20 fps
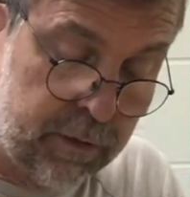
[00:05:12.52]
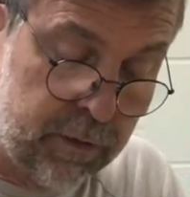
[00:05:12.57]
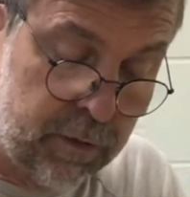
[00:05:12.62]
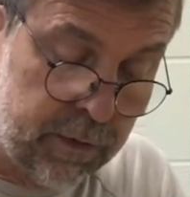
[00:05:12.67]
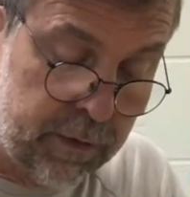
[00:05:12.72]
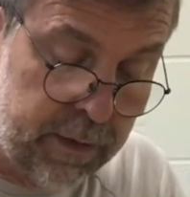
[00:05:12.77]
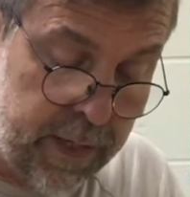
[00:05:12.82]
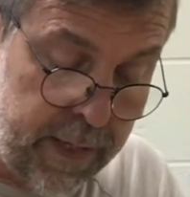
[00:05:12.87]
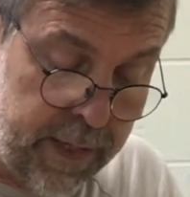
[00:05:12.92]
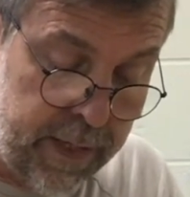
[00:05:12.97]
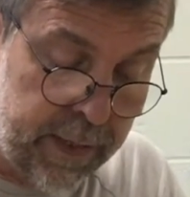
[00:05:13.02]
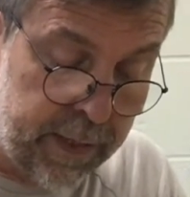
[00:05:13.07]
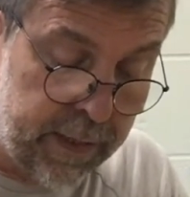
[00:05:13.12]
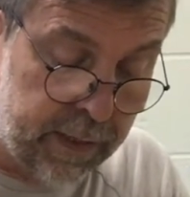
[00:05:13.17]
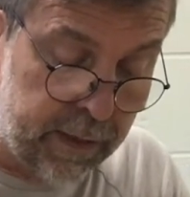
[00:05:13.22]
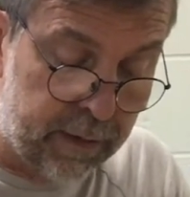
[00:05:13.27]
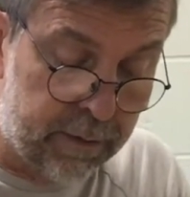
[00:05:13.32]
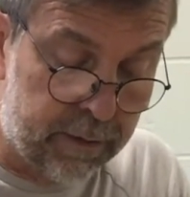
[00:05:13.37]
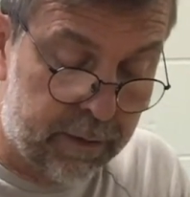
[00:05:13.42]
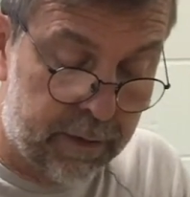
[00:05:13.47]
thing
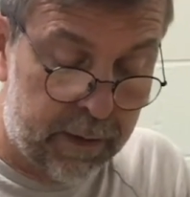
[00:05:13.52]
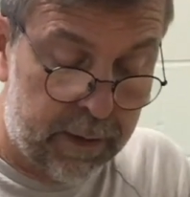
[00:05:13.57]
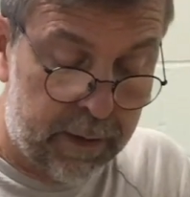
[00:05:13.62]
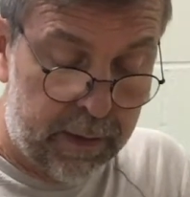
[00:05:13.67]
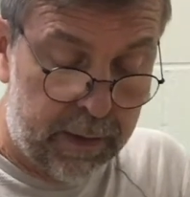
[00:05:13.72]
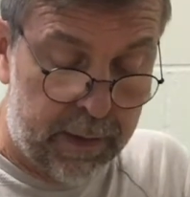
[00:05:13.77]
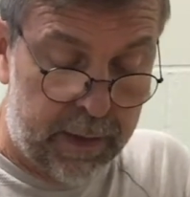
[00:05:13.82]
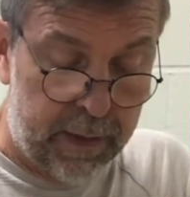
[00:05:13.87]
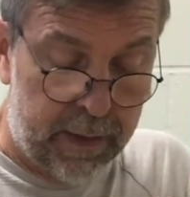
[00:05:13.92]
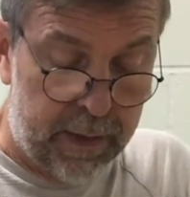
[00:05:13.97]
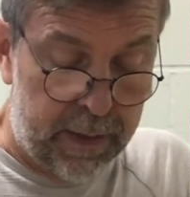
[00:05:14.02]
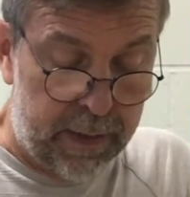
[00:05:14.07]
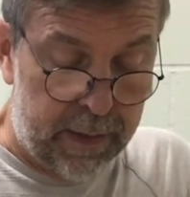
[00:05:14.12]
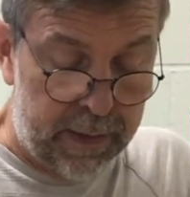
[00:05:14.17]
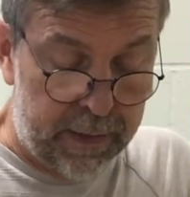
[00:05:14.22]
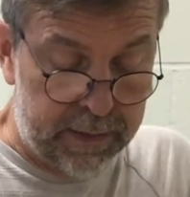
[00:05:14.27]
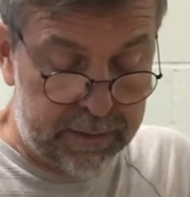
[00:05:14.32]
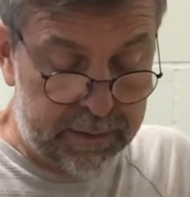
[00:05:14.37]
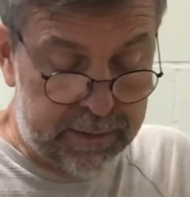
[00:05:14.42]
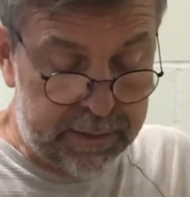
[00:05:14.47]
here
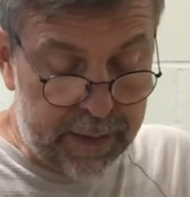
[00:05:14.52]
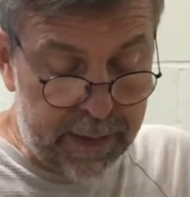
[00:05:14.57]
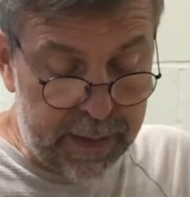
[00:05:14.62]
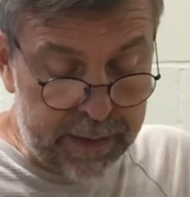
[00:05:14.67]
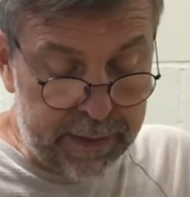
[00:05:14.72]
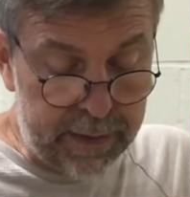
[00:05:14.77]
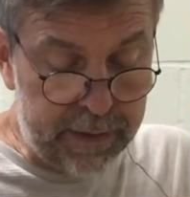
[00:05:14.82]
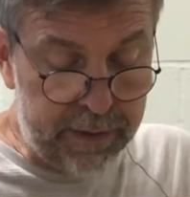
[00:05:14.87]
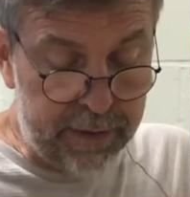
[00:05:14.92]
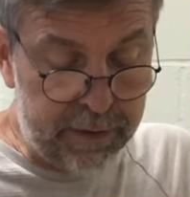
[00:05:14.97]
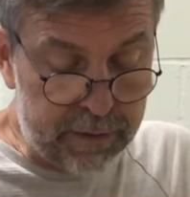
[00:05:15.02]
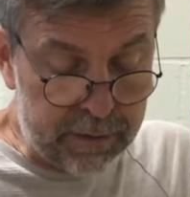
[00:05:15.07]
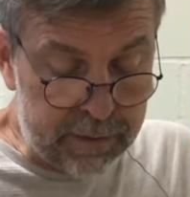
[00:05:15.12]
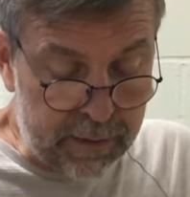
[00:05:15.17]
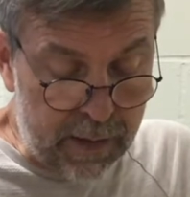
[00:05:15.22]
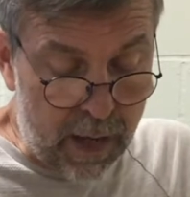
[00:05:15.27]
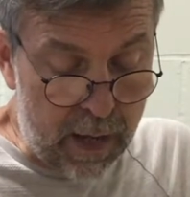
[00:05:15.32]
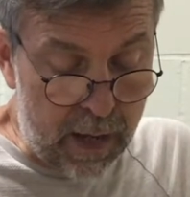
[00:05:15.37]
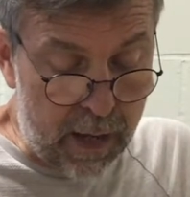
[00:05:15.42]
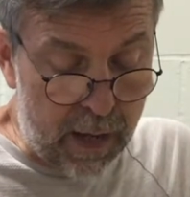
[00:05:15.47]
is taking your
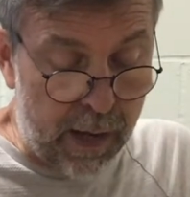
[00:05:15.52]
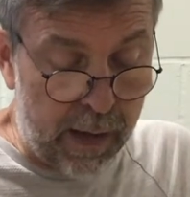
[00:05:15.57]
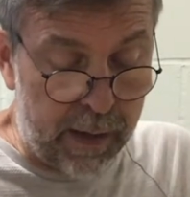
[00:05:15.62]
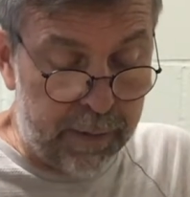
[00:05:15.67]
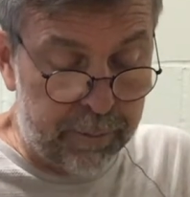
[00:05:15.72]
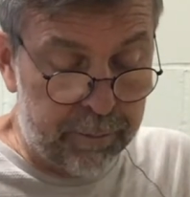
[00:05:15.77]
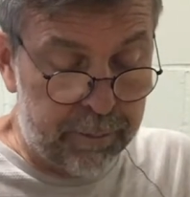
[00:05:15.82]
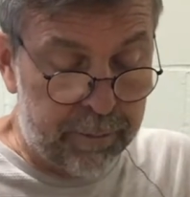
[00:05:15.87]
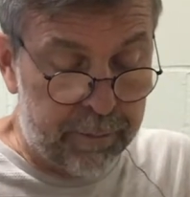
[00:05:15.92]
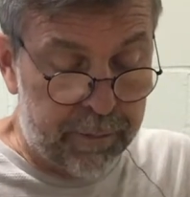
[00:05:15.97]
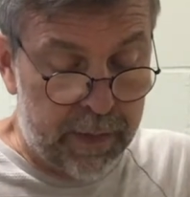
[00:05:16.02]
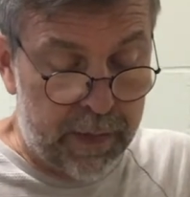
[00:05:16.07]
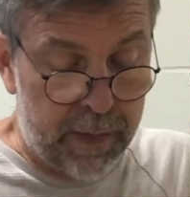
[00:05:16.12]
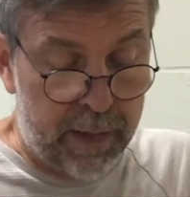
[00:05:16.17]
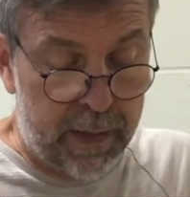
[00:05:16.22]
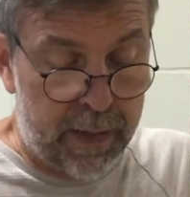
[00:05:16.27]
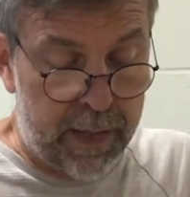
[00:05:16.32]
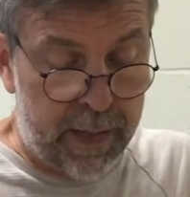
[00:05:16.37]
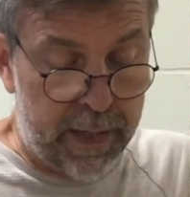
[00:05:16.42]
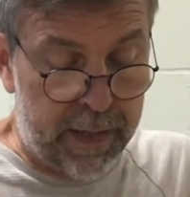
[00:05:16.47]
time
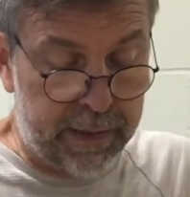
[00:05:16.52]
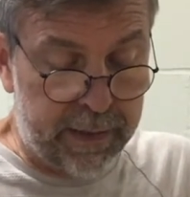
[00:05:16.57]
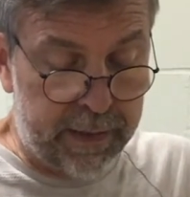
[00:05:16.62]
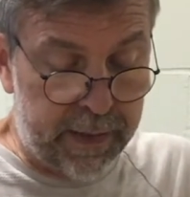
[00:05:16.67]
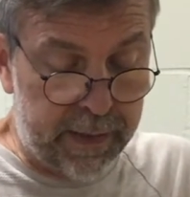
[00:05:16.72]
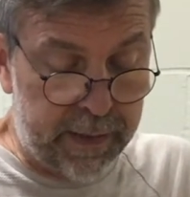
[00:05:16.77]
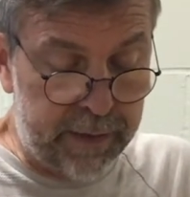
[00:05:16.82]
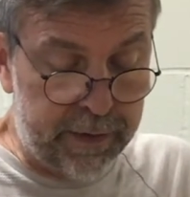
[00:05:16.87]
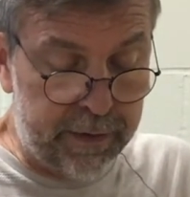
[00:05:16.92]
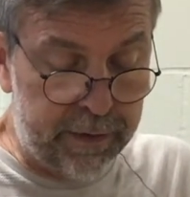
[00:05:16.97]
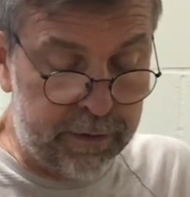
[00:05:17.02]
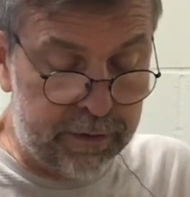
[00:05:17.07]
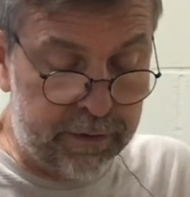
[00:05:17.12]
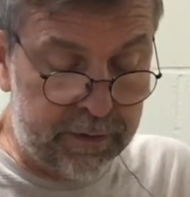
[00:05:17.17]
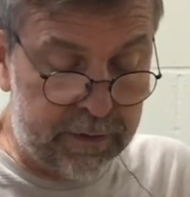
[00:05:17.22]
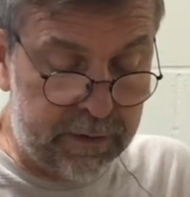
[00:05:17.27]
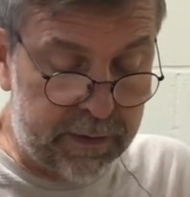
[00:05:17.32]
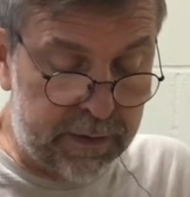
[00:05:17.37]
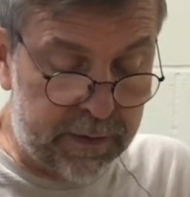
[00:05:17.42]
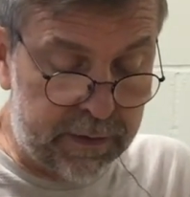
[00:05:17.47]
and getting your
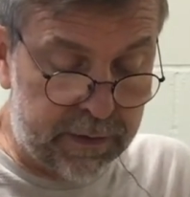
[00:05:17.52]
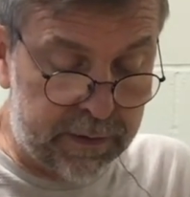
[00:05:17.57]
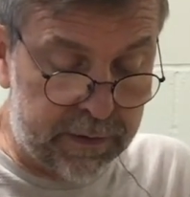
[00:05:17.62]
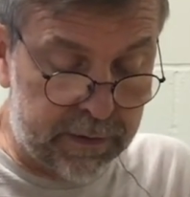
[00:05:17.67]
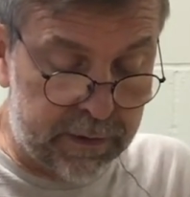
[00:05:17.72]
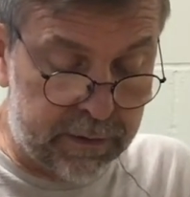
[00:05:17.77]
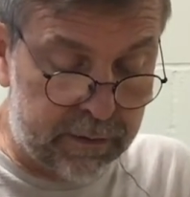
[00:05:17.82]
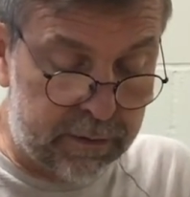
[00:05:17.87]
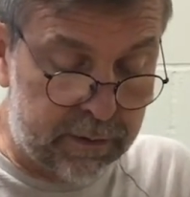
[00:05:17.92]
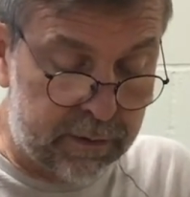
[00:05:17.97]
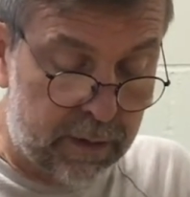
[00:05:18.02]
stitches